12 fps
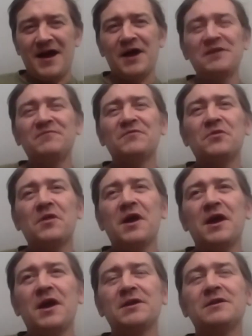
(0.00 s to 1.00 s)
and even
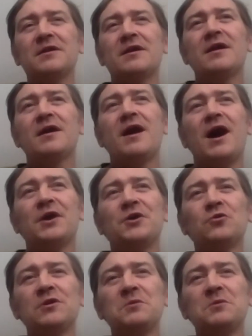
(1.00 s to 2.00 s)
then, I
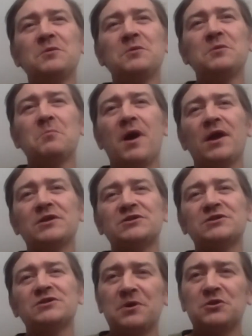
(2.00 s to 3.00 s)
only
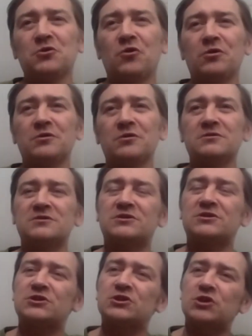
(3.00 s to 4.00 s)
managed to get to
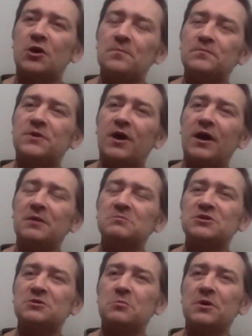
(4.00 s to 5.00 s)
McDonald's
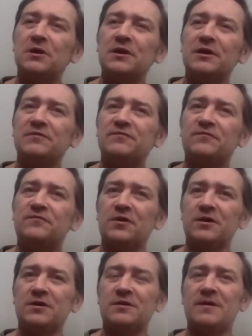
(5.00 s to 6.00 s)
sometimes in my life,
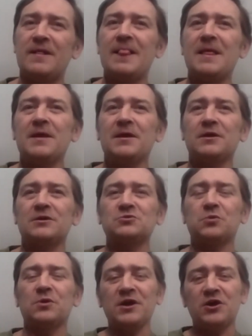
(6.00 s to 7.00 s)
right? Because
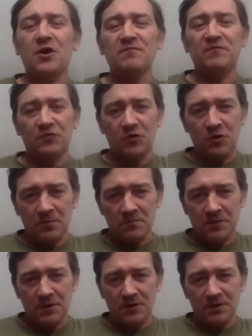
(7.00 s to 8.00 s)
where I come
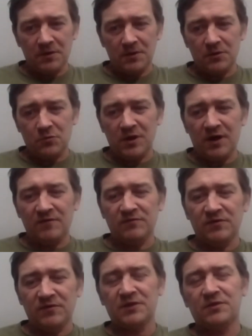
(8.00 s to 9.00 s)
from, we have
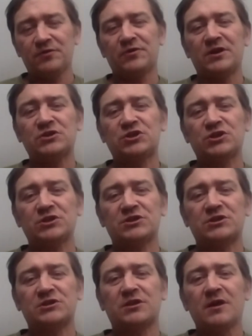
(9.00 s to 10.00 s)
like the
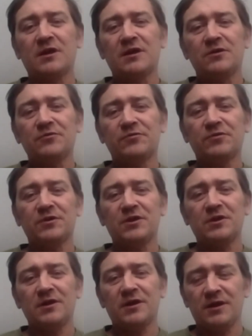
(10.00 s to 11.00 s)
richest uh,
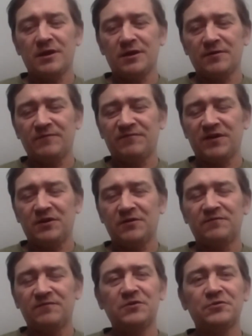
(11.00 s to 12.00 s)
vein
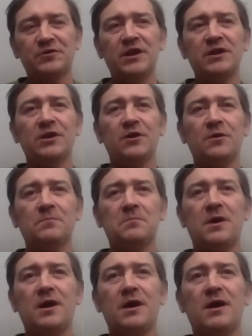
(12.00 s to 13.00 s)
of
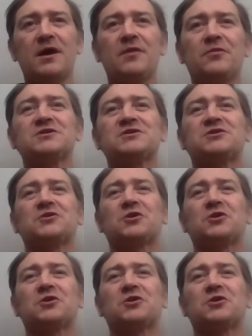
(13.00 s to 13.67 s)
uranium hmm. that's the